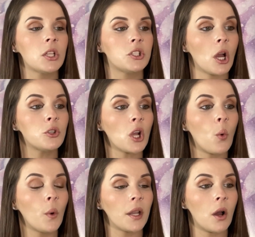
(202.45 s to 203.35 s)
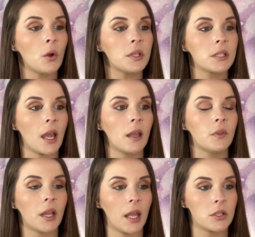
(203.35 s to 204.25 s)
Jojo went on to say
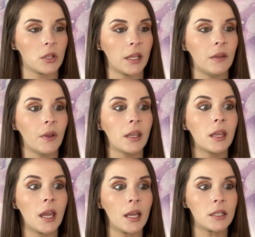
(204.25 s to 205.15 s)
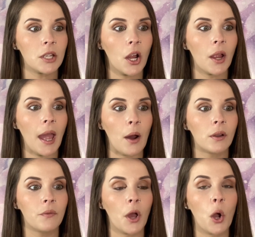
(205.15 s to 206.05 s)
that Angela even kicked her
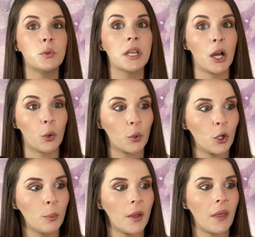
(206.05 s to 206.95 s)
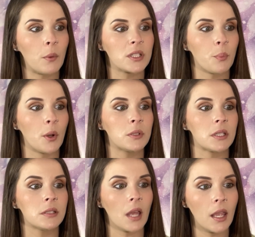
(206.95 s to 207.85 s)
out of the hotel room they were supposed
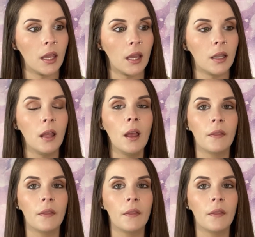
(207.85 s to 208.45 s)
to stay in.